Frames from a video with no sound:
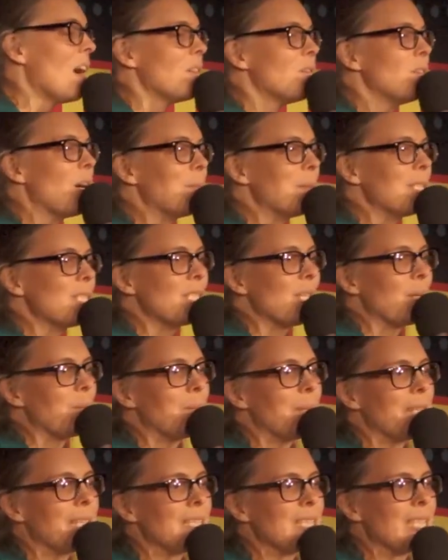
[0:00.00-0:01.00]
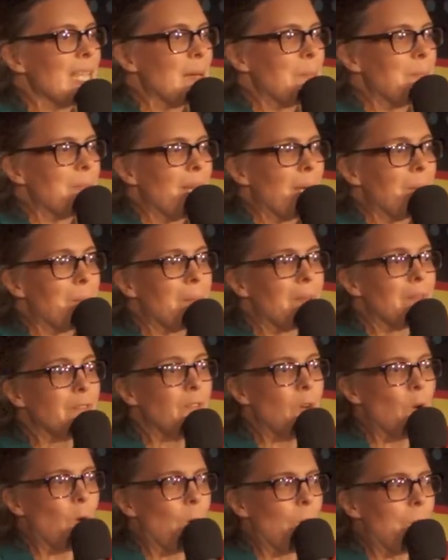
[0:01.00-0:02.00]
Rubbish dumping tip number
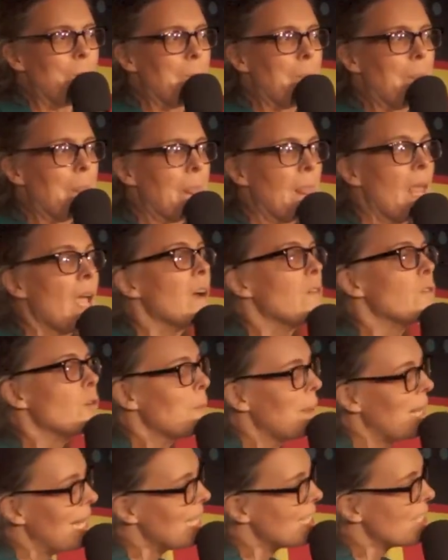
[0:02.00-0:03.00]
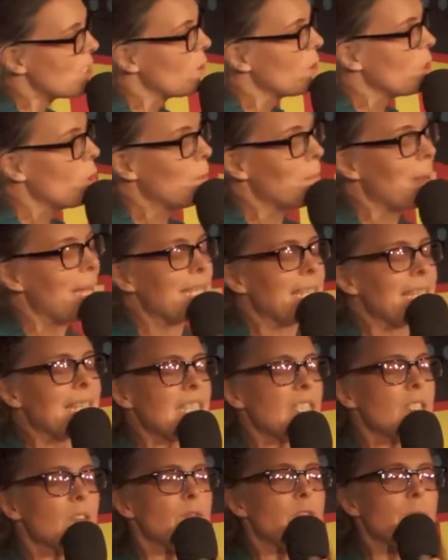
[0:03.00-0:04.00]
4. Replace all your bedding
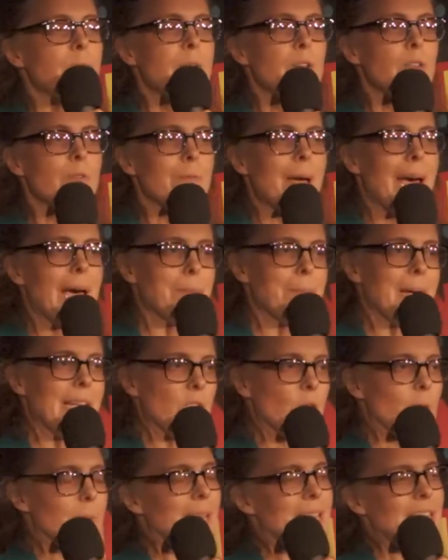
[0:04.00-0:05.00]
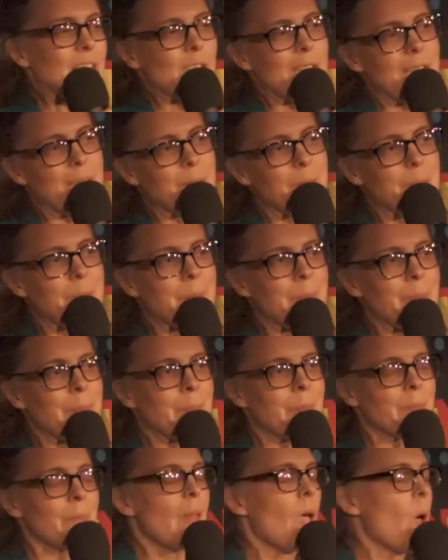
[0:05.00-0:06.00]
to remove bad bedroom energy.
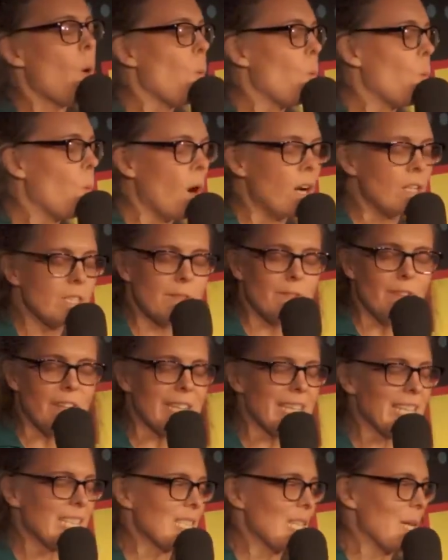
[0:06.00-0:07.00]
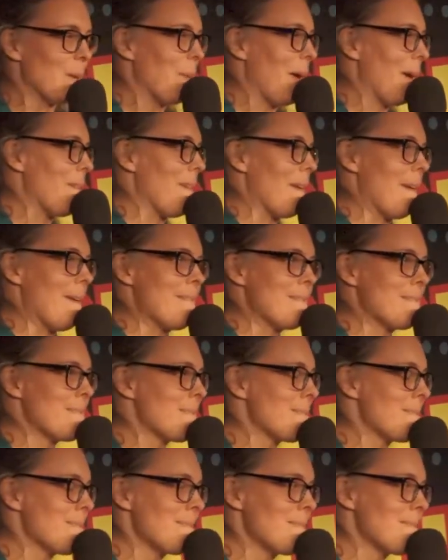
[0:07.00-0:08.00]
Worst fucking tip ever.
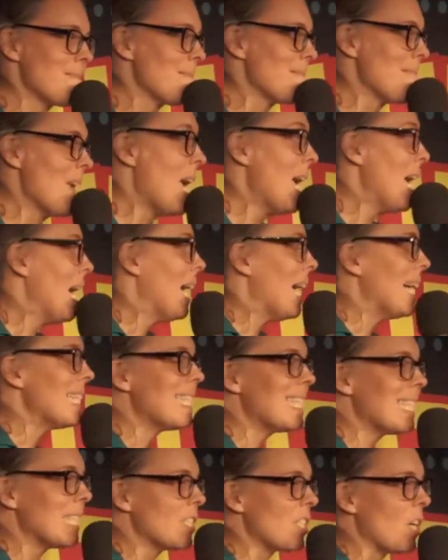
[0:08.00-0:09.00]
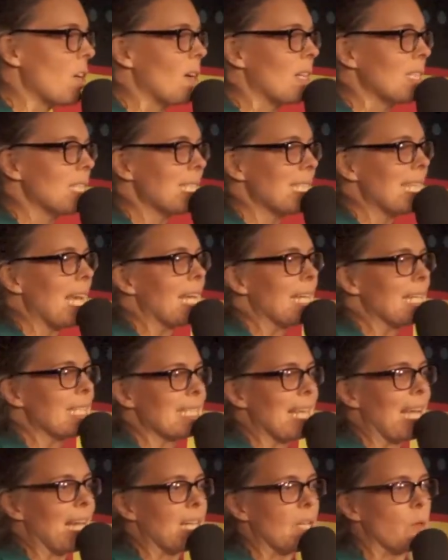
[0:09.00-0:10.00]
I still don't understand
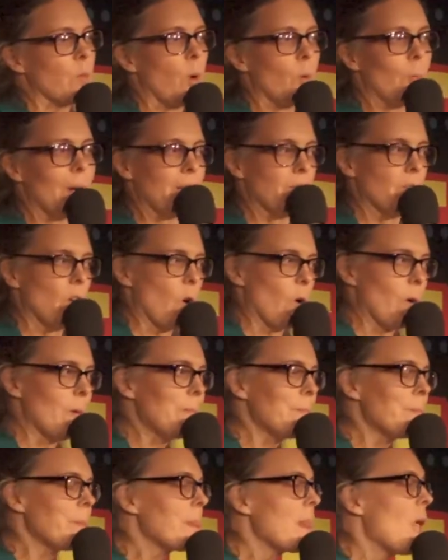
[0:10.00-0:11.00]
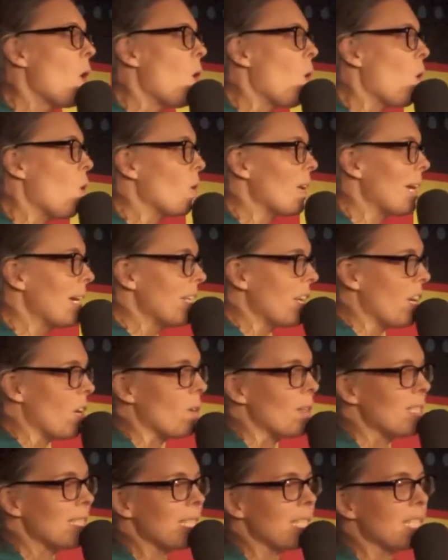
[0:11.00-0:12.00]
exactly what went wrong. All I know
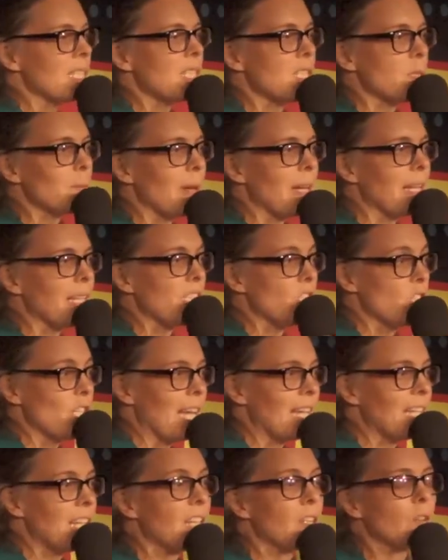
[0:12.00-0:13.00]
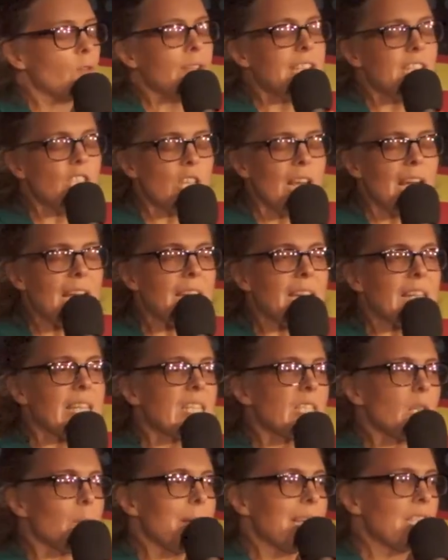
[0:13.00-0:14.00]
is that despite checking and rechecking the
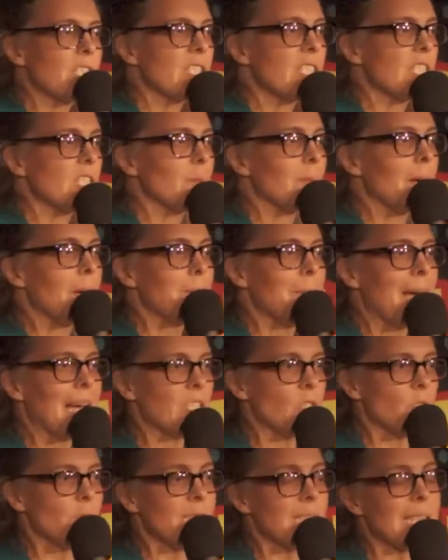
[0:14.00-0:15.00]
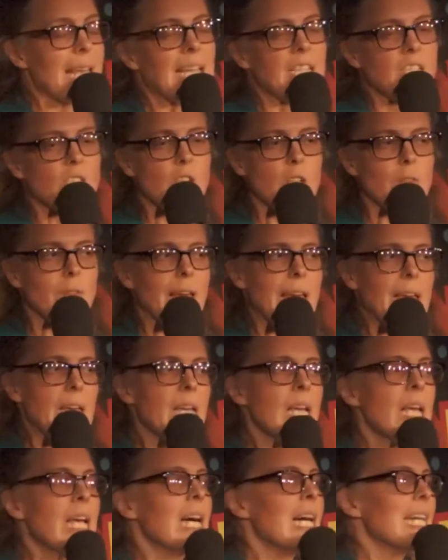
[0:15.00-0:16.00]
dimensions of my mattress and duvet,
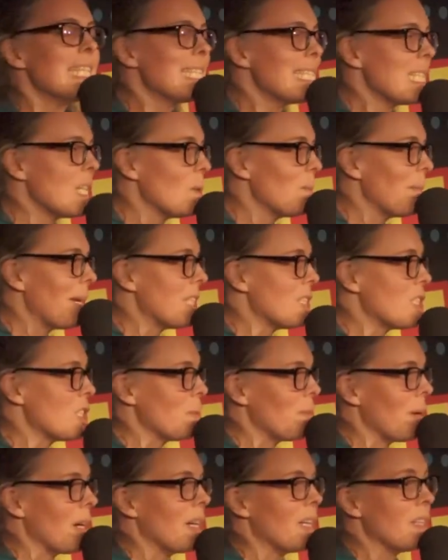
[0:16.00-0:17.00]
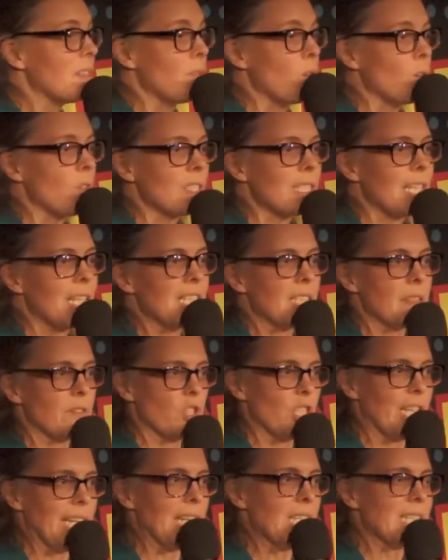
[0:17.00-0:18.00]
I still managed to buy the wrong size of
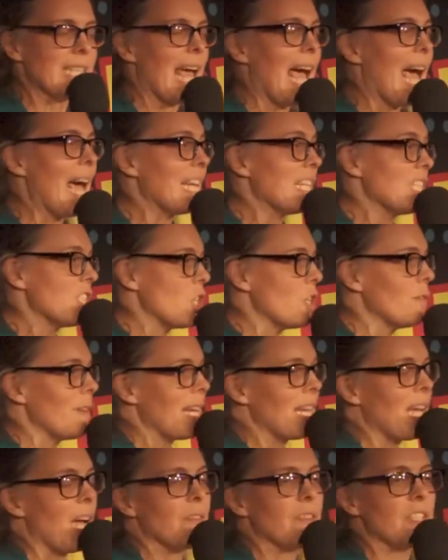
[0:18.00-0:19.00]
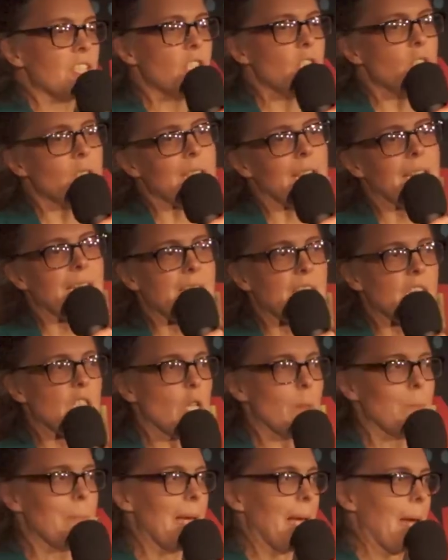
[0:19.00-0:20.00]
sheet and duvet cover 2 sizes
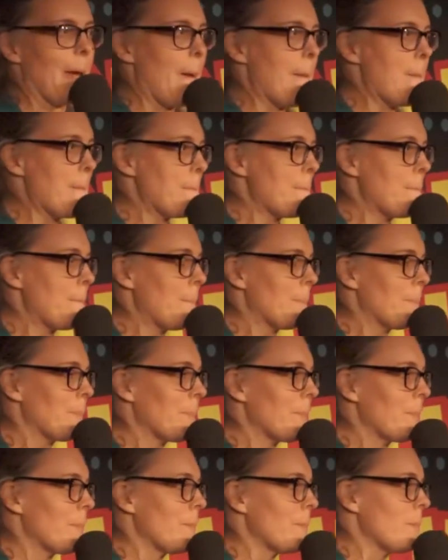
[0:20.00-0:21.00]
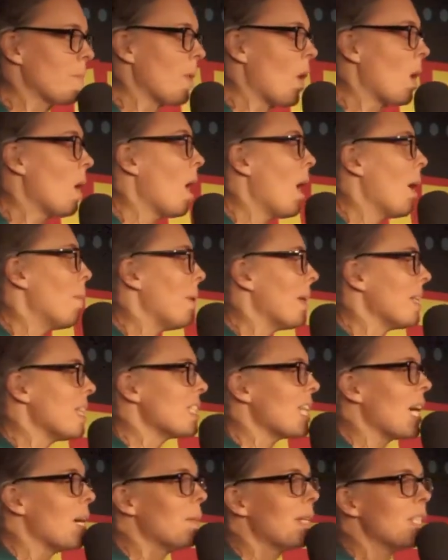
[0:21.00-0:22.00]
too big. By the
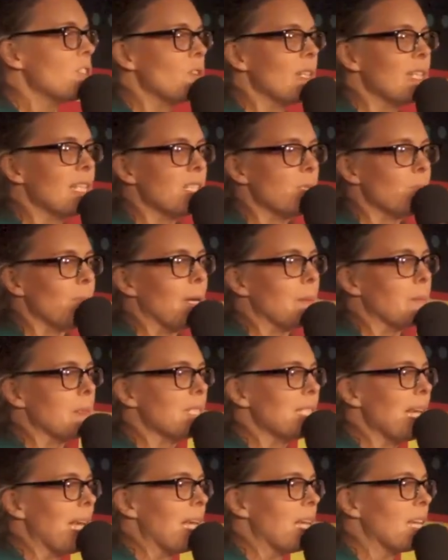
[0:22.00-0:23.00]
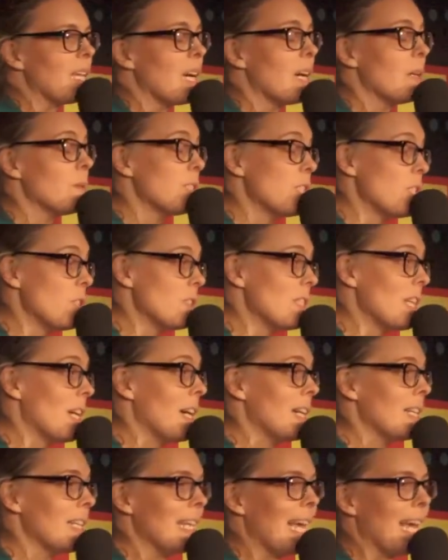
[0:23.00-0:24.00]
time I'd realised my mistake, I was too
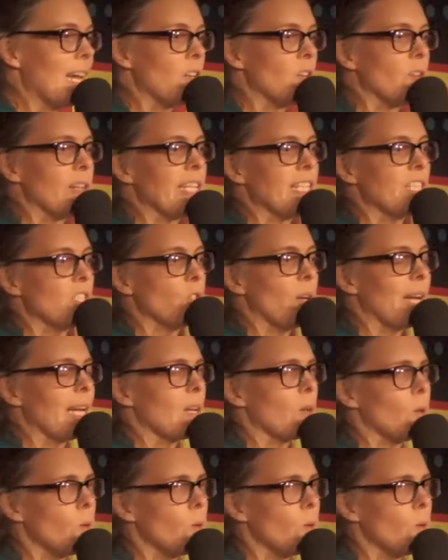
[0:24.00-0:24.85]
tired and angry to trek